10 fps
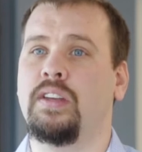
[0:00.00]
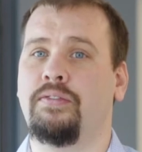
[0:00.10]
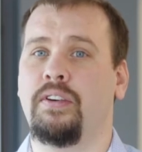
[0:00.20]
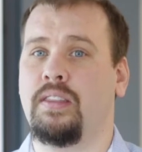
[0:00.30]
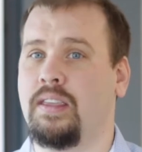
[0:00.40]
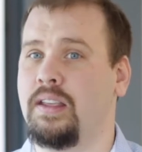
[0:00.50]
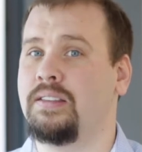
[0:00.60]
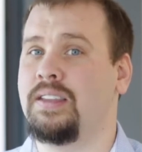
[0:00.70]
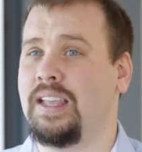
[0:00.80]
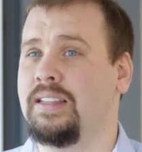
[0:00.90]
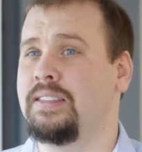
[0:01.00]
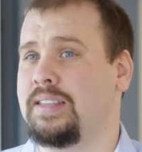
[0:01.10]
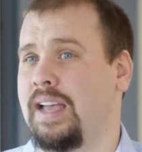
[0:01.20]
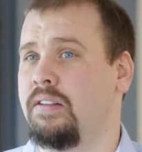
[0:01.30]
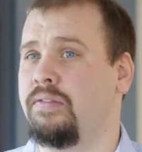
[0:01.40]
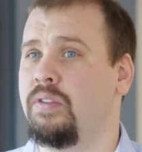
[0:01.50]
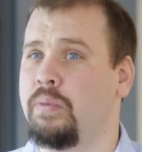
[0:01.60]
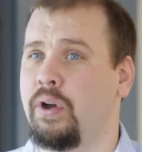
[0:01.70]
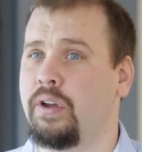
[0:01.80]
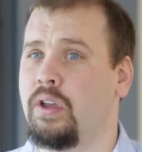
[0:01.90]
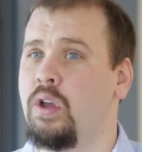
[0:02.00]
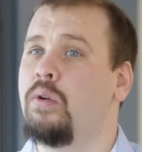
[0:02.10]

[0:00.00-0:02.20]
different things inside of the book